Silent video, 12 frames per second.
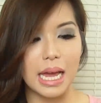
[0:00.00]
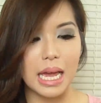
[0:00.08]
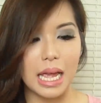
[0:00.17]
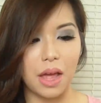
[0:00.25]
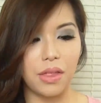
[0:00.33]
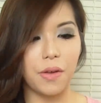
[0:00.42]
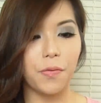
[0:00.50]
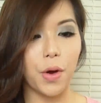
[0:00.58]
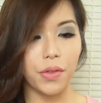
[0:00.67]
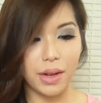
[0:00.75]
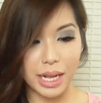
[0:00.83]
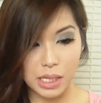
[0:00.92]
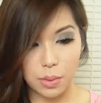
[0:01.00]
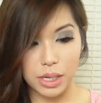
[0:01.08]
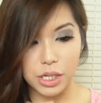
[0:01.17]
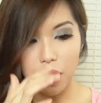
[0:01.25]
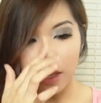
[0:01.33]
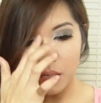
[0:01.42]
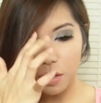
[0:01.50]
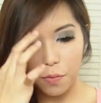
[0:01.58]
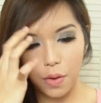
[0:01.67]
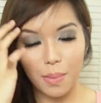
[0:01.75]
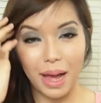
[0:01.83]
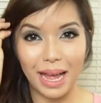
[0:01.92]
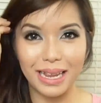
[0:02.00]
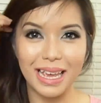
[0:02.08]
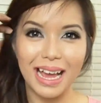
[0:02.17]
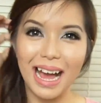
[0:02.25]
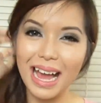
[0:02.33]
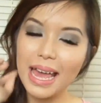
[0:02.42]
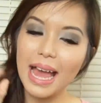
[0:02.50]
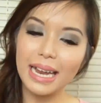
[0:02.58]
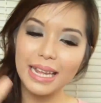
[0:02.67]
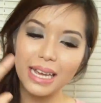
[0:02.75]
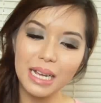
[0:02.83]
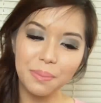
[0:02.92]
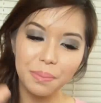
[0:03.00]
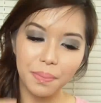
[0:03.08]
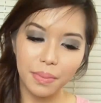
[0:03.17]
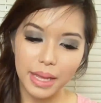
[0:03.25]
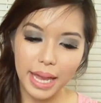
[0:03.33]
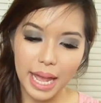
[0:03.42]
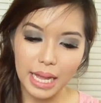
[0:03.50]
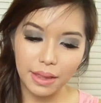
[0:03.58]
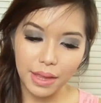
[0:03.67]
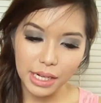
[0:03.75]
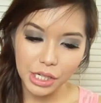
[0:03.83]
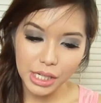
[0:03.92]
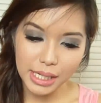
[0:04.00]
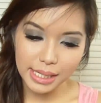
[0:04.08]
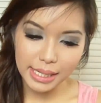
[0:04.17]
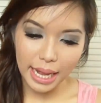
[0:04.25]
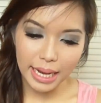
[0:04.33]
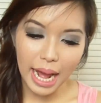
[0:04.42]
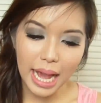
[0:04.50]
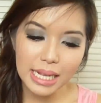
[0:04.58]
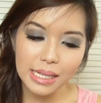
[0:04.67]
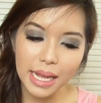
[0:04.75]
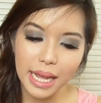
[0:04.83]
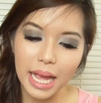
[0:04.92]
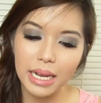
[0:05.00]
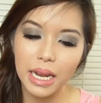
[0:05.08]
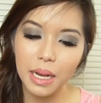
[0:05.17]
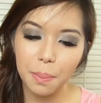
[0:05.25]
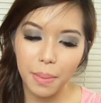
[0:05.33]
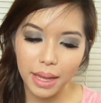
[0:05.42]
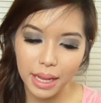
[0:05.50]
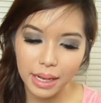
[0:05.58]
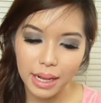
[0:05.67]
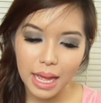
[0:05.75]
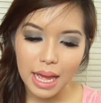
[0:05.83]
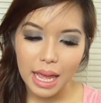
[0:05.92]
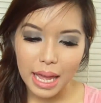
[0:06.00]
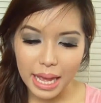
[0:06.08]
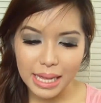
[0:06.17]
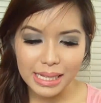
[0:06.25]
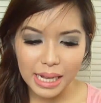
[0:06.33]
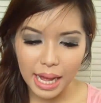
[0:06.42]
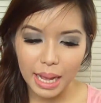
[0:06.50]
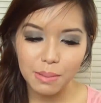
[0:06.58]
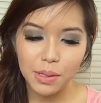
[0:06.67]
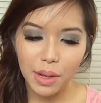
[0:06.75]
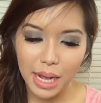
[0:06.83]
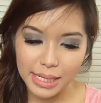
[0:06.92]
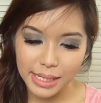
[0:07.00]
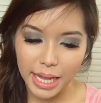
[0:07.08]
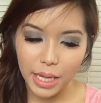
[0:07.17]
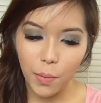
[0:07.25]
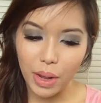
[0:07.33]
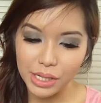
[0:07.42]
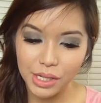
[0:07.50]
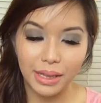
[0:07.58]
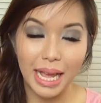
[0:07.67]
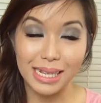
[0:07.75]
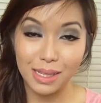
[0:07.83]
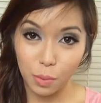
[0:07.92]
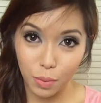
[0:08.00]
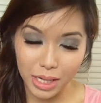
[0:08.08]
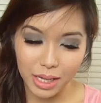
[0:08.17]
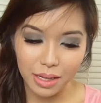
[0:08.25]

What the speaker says: And then for the next question, this is from Anya. Hi Anya. And then she said, hi Say, I didn't make it in time to ask a question last week.